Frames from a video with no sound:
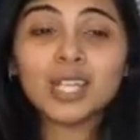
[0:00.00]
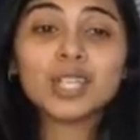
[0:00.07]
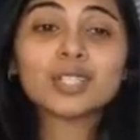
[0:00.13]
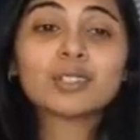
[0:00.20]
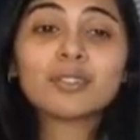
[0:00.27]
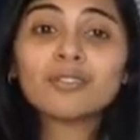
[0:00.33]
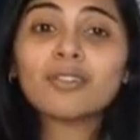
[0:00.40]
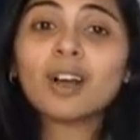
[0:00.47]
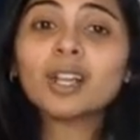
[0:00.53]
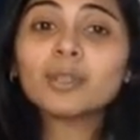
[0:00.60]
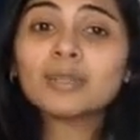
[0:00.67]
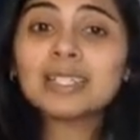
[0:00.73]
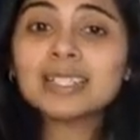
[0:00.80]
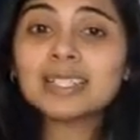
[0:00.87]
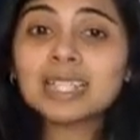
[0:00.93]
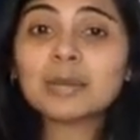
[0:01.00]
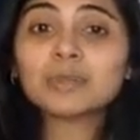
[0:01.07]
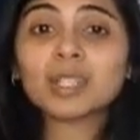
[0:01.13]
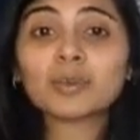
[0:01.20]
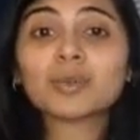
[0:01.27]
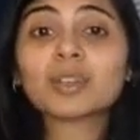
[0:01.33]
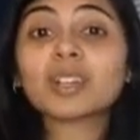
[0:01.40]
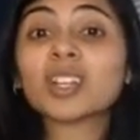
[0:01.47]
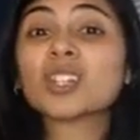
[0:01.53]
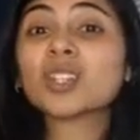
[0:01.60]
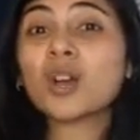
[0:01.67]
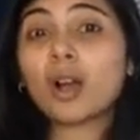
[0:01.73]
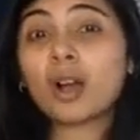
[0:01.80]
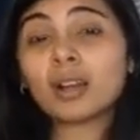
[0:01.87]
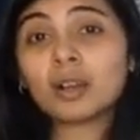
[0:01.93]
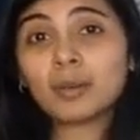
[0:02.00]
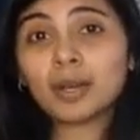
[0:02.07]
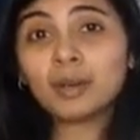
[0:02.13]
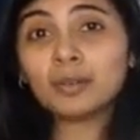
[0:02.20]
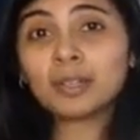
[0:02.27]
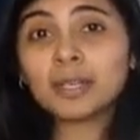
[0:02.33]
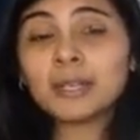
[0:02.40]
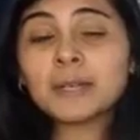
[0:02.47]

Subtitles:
So the following steps that we're going to talk about,